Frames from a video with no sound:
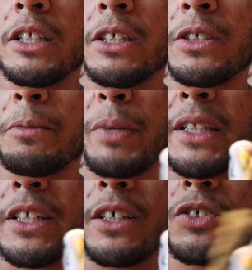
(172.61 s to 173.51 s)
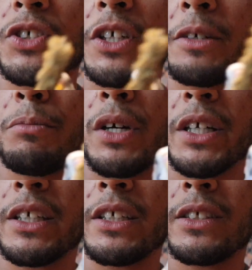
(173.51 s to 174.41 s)
you know, depending on certain
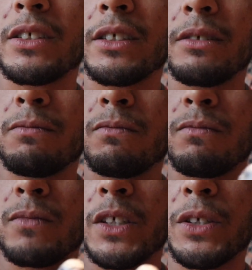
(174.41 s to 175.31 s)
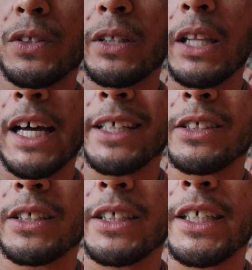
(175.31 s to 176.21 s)
markings and, you know, the lines
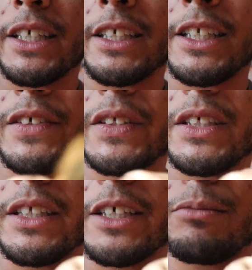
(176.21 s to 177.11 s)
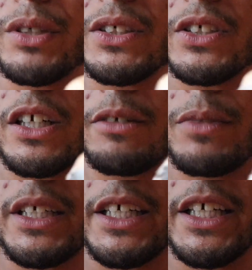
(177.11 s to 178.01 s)
on their head and everything, they could be a certain
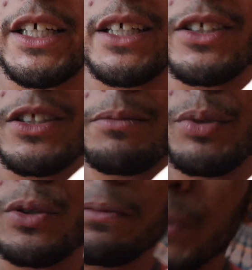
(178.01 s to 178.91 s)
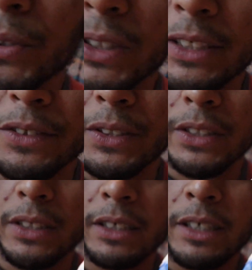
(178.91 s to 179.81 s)
amount of age, the pupils and
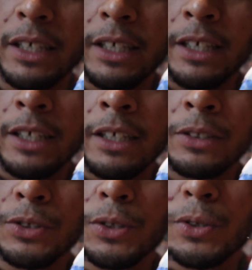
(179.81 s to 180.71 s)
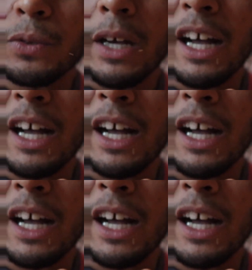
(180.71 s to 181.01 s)
everything. So